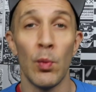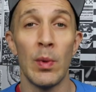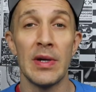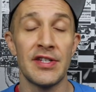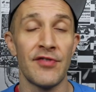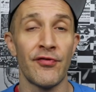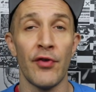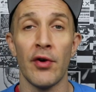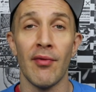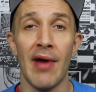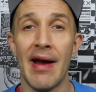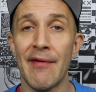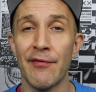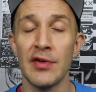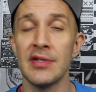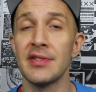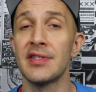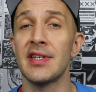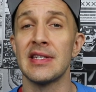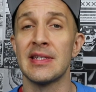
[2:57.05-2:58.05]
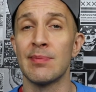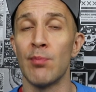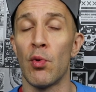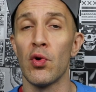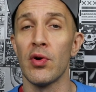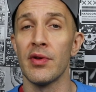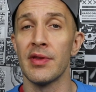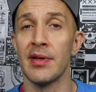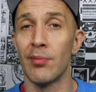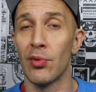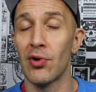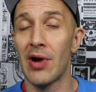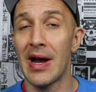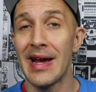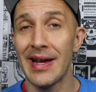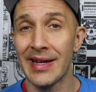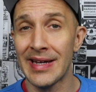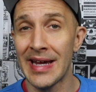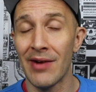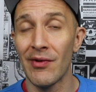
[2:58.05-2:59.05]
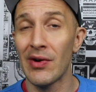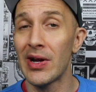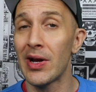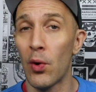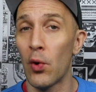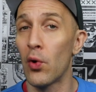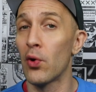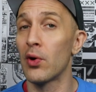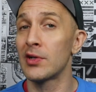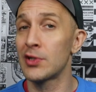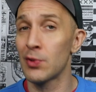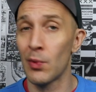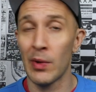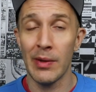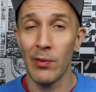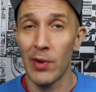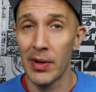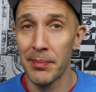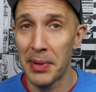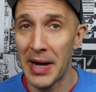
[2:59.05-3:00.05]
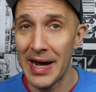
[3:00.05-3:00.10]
which for reference is more than Mariah Carey or 21